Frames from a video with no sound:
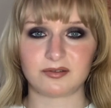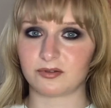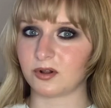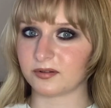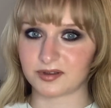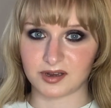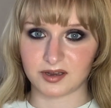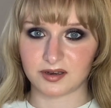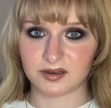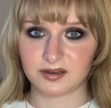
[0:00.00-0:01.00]
rolled
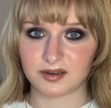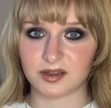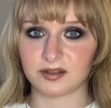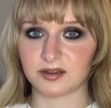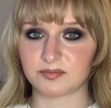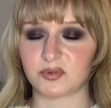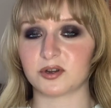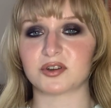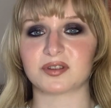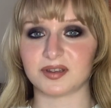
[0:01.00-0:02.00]
in this
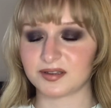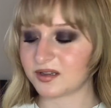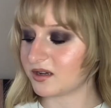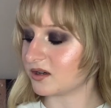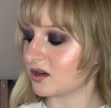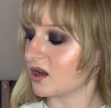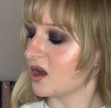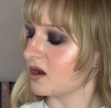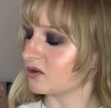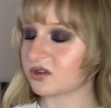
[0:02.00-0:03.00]
project this year,
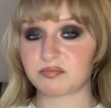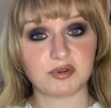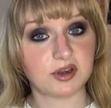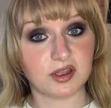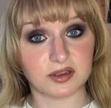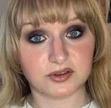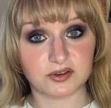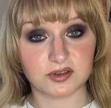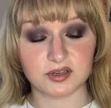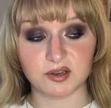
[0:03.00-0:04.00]
which is pretty
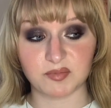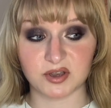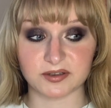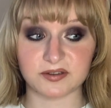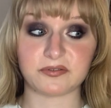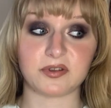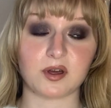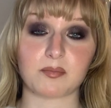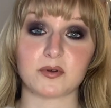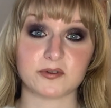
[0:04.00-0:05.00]
interesting because I feel
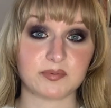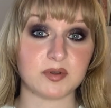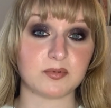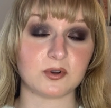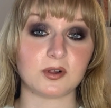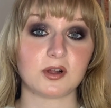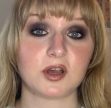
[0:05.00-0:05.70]
like most people